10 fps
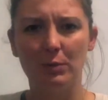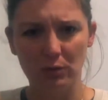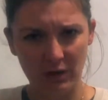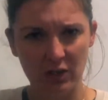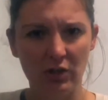
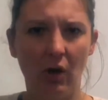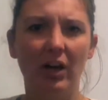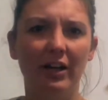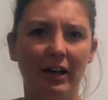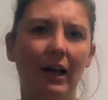between a
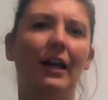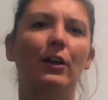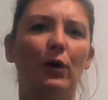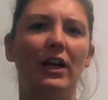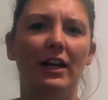solid and a
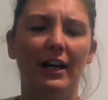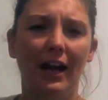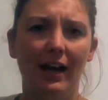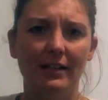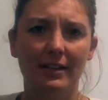liquid and a
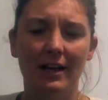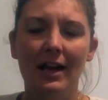gas.